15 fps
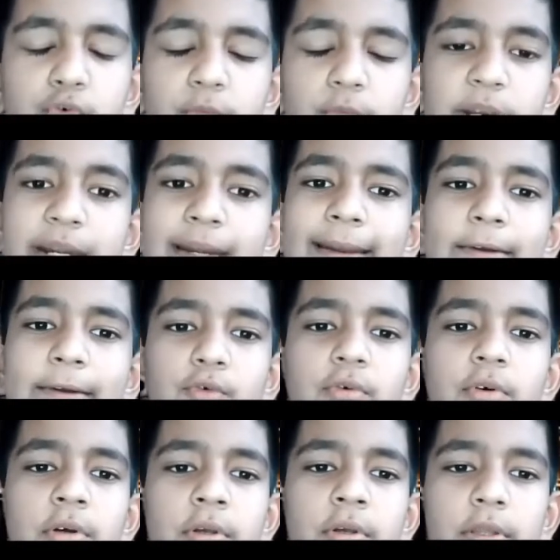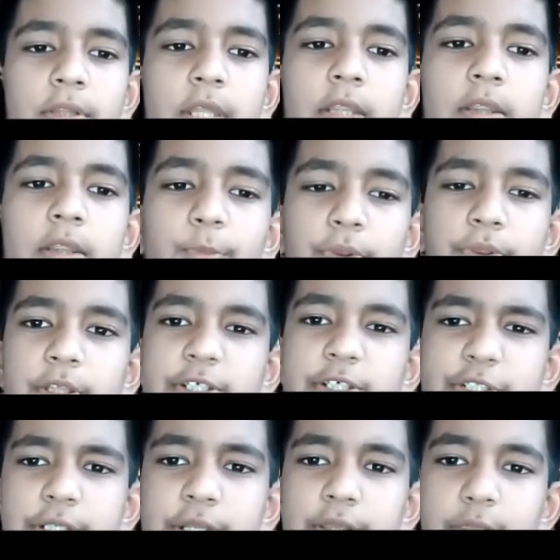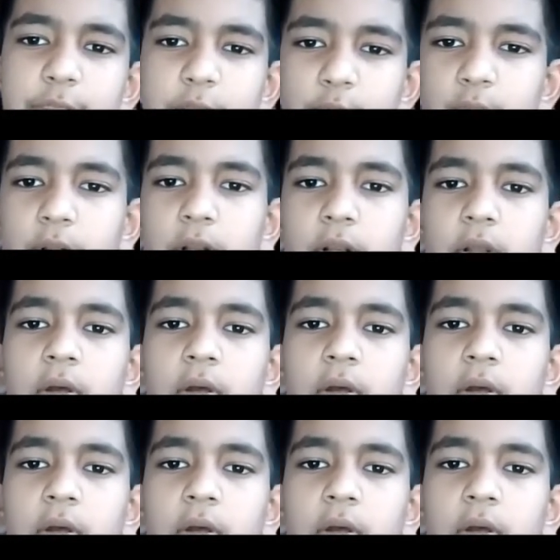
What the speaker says: bd2, then the position is equal.